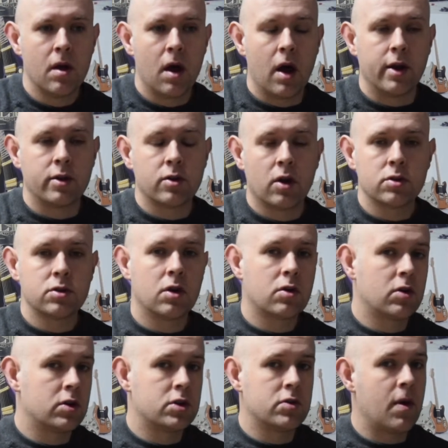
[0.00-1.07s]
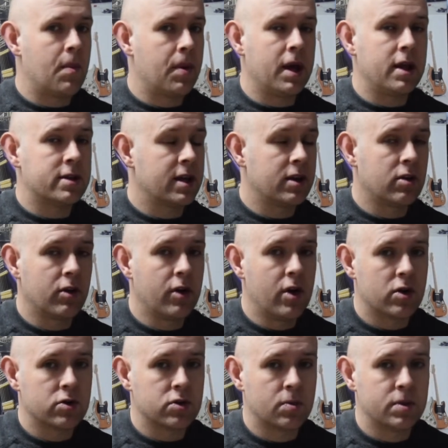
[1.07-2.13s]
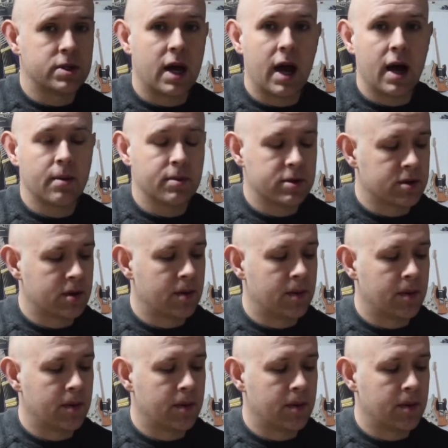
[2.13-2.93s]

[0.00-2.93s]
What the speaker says: And it's also good to repeat single notes sometimes.